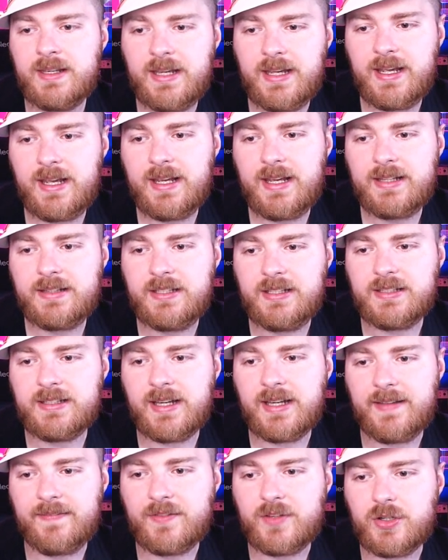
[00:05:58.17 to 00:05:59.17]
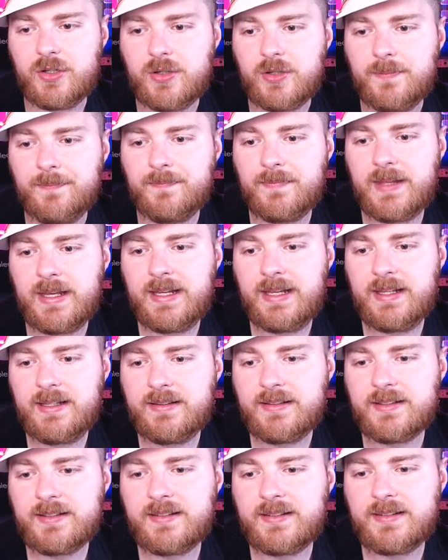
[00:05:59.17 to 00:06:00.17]
and hit enter
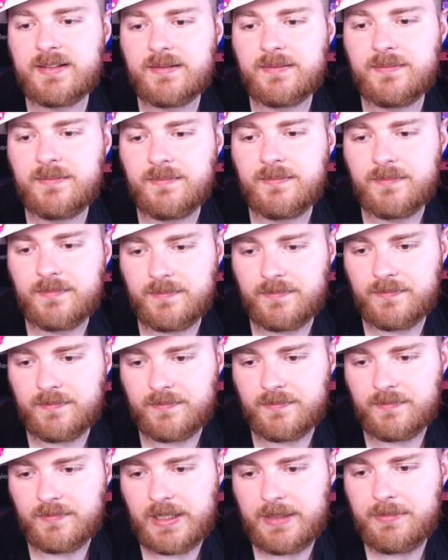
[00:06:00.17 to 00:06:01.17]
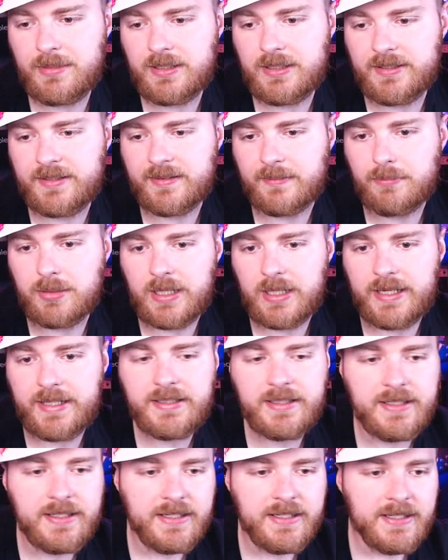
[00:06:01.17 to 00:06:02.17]
and this mm, label is
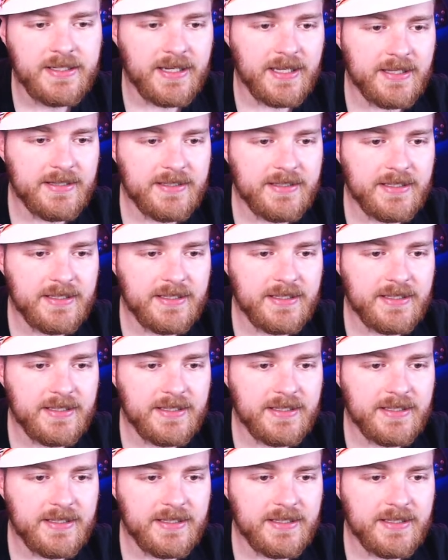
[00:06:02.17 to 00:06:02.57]
applied. And